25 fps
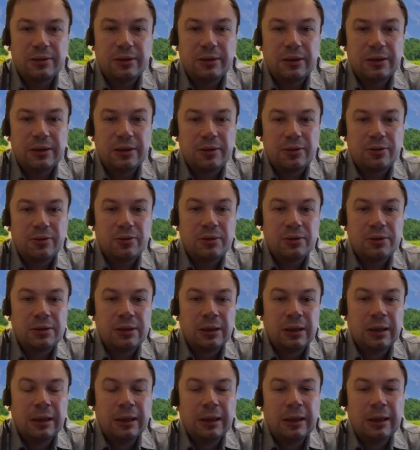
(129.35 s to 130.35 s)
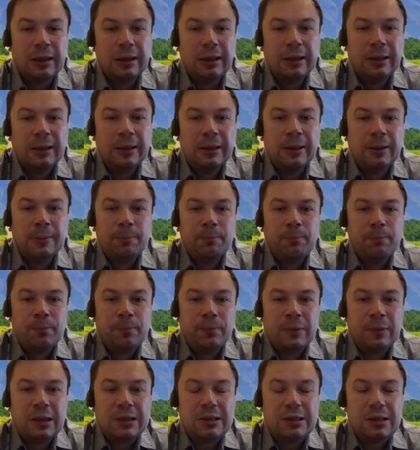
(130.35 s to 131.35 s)
and what is to be done
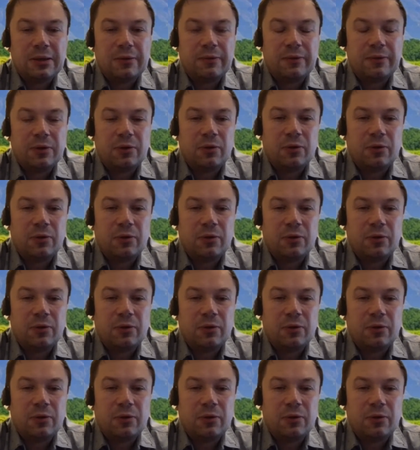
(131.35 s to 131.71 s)
if